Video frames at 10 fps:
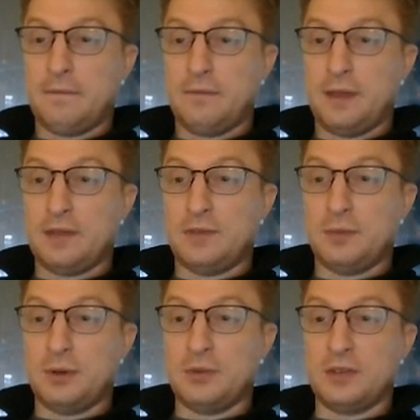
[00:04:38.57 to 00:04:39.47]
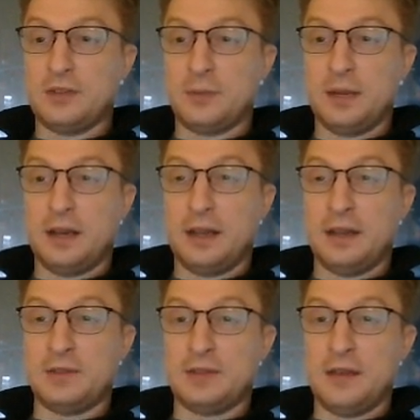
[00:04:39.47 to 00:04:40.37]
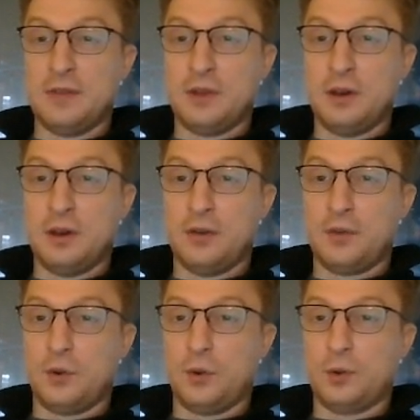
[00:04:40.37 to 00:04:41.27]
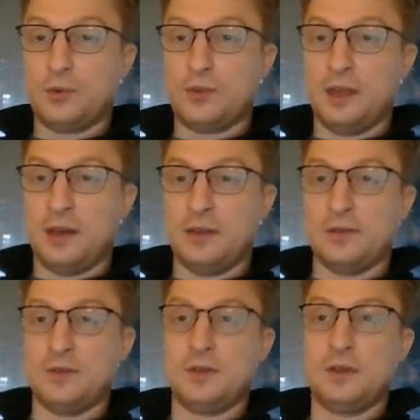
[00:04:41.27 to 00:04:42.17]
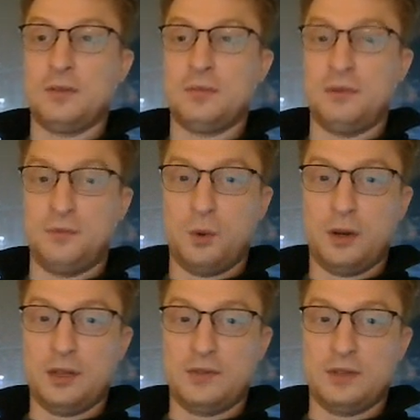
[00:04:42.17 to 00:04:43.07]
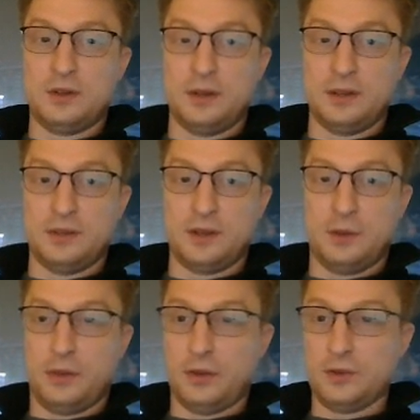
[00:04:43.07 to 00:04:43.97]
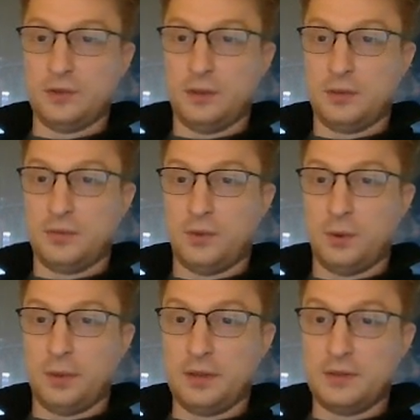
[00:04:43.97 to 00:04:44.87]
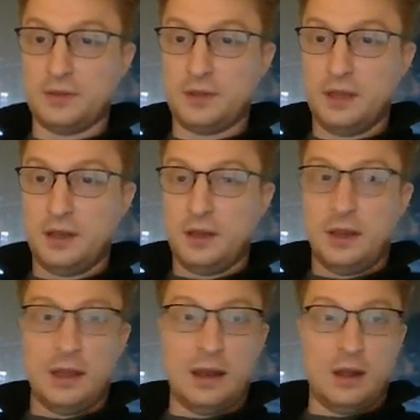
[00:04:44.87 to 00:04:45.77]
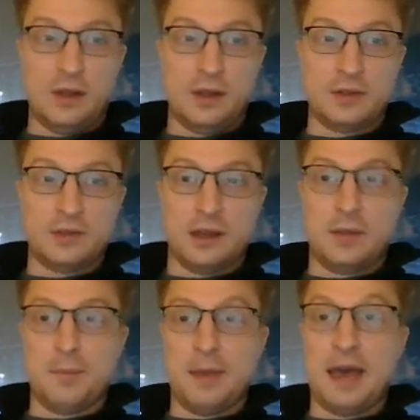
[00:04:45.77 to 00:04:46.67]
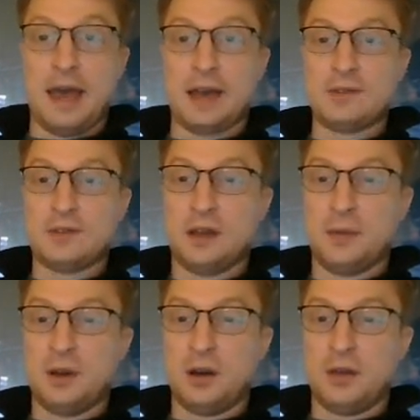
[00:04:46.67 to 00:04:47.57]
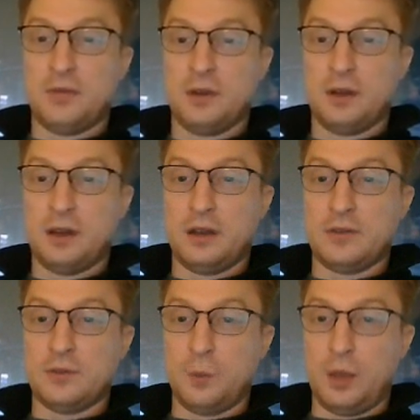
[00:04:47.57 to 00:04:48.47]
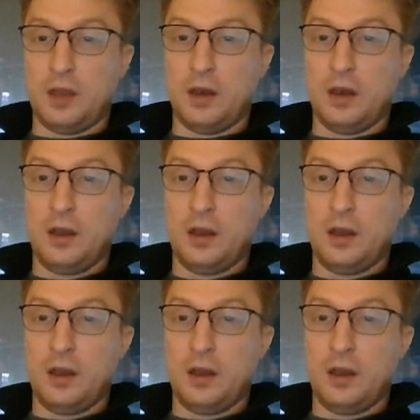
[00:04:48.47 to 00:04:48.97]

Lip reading: Fantasy Pros has him at 87. Of course, that is before considering the solid Thursday performance. On the other side, Max coming off a nice win,